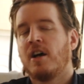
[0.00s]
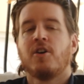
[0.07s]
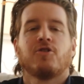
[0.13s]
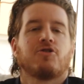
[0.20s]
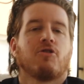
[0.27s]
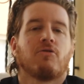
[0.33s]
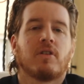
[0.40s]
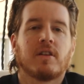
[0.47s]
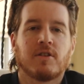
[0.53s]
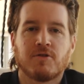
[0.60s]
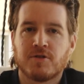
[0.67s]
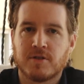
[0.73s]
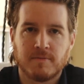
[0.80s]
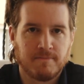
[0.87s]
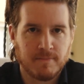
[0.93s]
Certainly
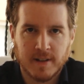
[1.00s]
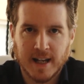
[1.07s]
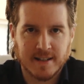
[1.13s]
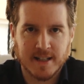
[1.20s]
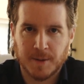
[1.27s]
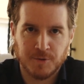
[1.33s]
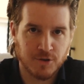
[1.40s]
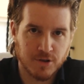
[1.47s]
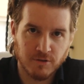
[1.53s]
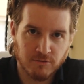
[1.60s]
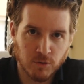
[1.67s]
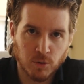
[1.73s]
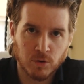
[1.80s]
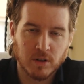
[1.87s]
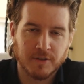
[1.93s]
there's exceptions to the
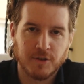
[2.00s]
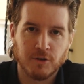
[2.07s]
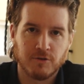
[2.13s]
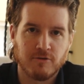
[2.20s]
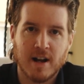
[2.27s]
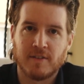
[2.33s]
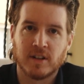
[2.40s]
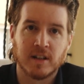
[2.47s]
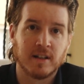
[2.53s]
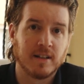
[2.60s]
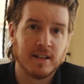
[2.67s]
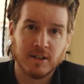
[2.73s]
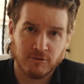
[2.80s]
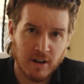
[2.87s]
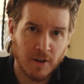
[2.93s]
rule if you're
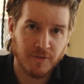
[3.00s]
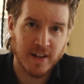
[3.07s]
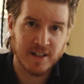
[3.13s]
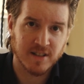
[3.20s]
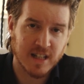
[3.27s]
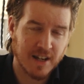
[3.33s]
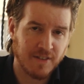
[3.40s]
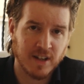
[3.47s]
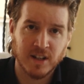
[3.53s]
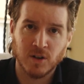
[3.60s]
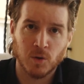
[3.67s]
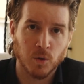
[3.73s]
traveling around Thanksgiving